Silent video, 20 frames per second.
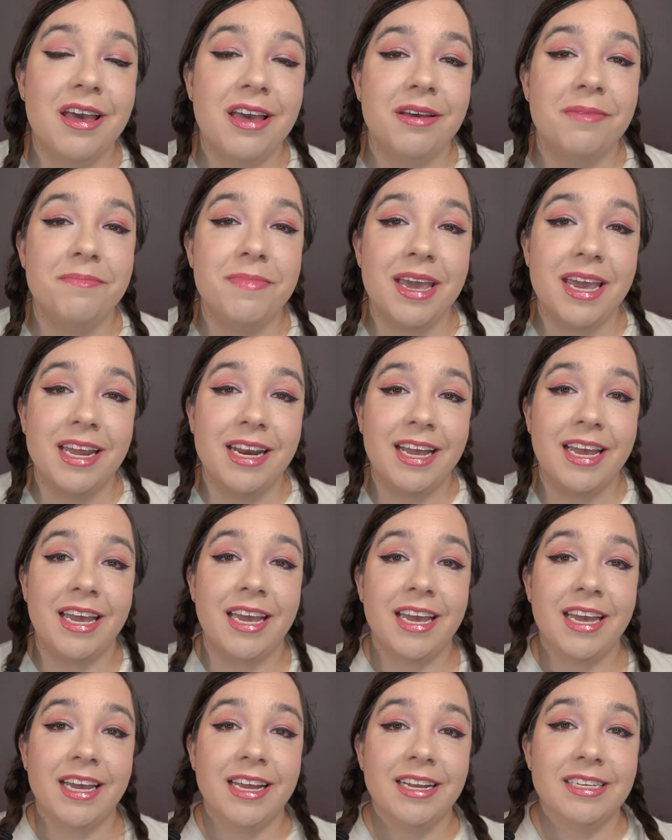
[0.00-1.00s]
made
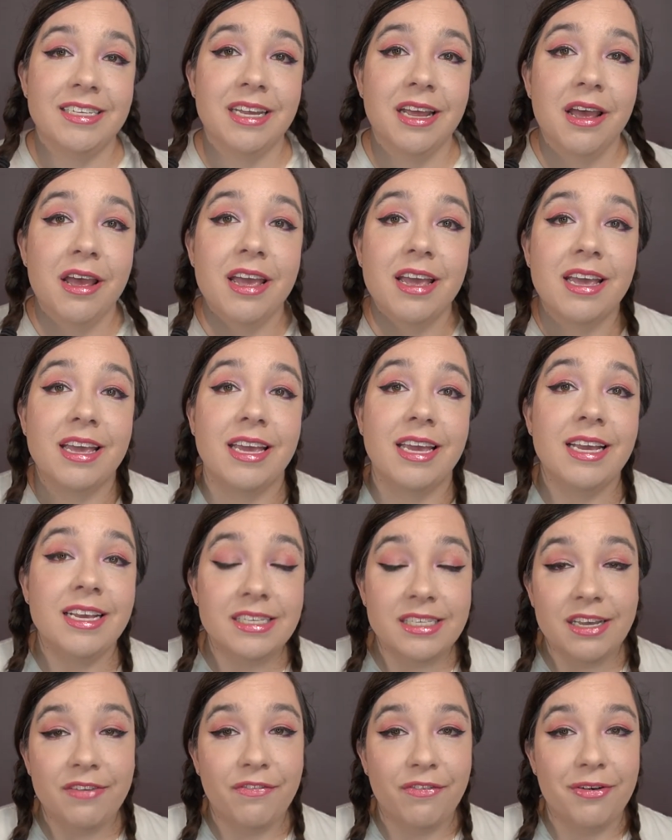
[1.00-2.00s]
it
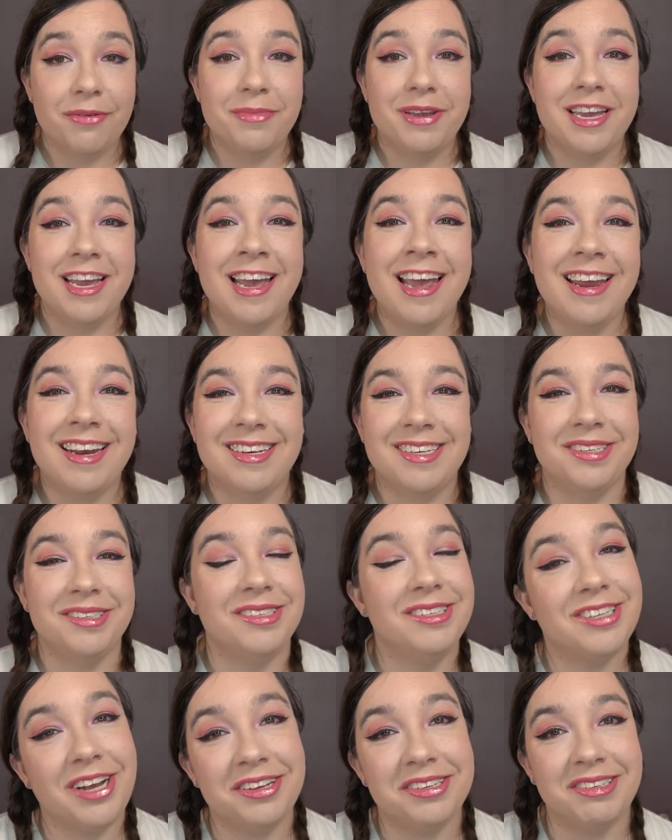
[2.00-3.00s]
easy for me to
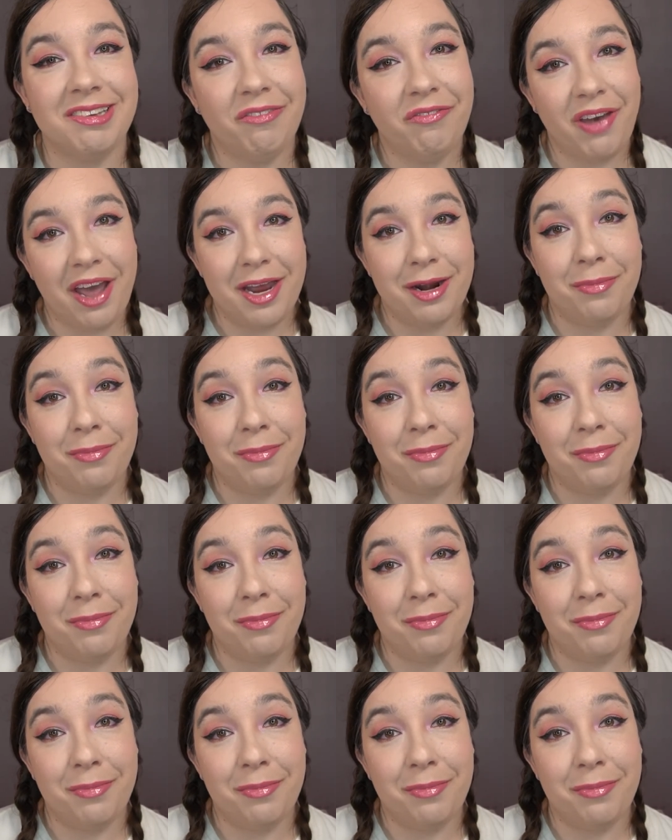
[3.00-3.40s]
justify to